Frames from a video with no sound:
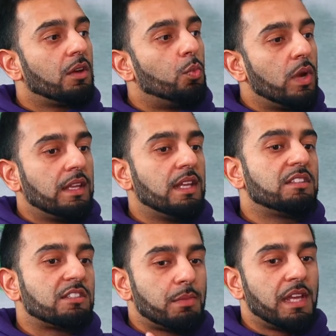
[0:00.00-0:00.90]
We
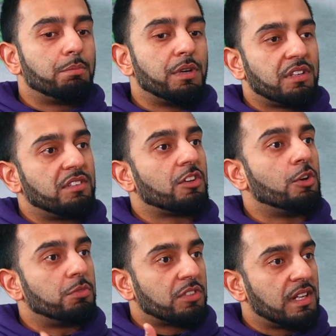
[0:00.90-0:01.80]
need to make Britain's
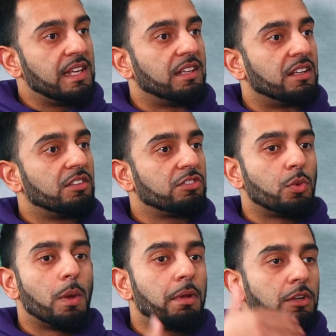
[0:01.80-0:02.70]
homes cleaner
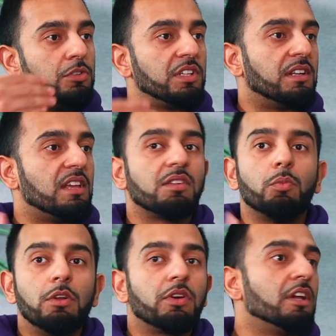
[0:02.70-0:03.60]
so we're polluting less
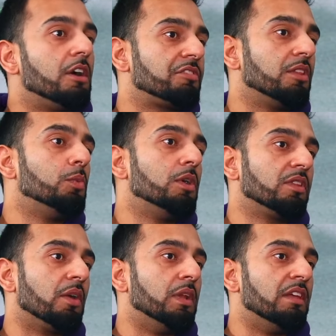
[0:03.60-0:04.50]
and we're looking after the
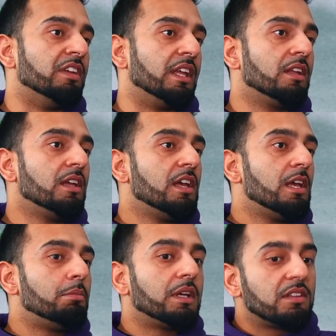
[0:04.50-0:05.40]
world that we're living in
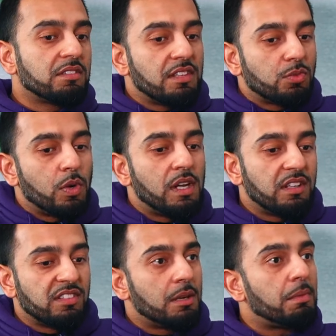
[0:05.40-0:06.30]
yes. because this
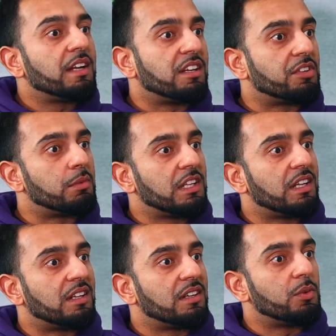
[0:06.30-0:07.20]
world is an amana from
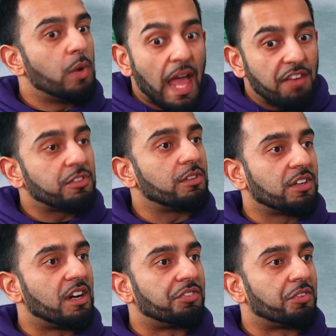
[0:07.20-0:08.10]
Allah. We have to
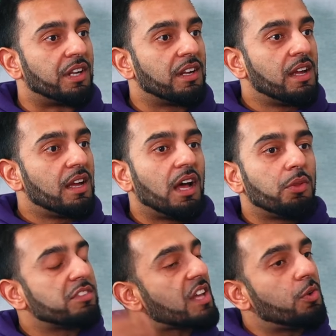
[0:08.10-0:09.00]
look Absolutely. after it.
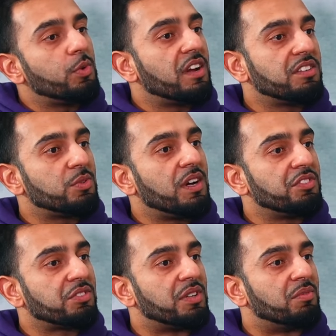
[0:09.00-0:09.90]
Otherwise, how are we going to
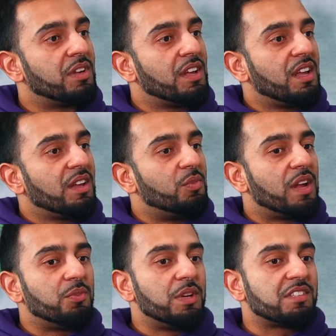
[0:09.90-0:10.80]
answer Him
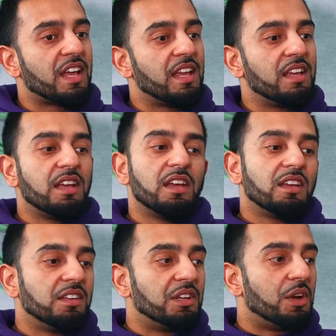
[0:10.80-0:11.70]
when we say,
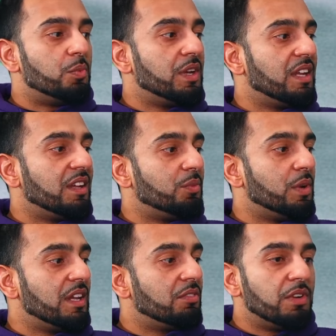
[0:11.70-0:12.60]
you know, we,
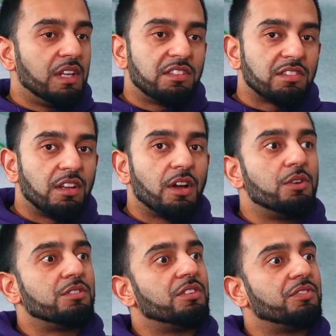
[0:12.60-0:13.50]
we released
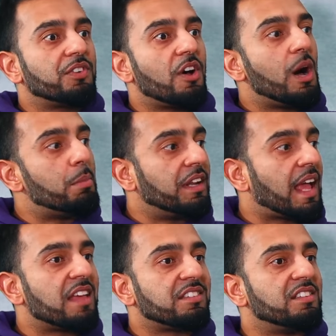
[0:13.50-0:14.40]
loads of carbon
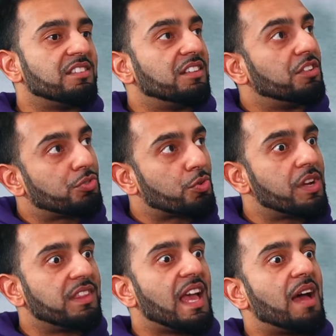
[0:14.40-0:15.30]
gases and destroyed the